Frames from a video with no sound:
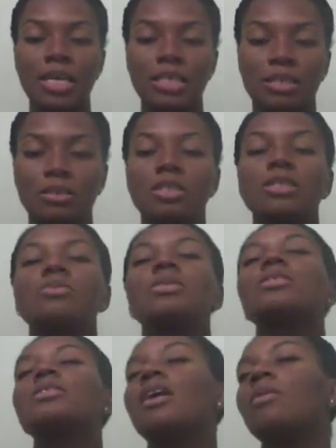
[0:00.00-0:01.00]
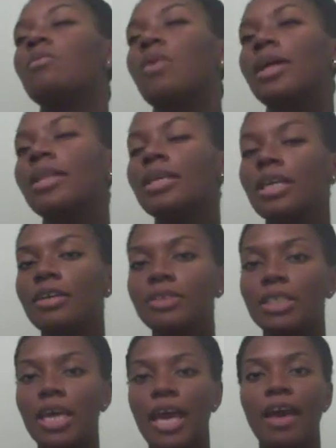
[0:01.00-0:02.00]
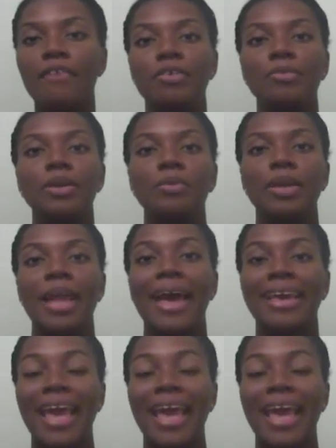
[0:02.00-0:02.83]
So this was one of the gifts he had for me when I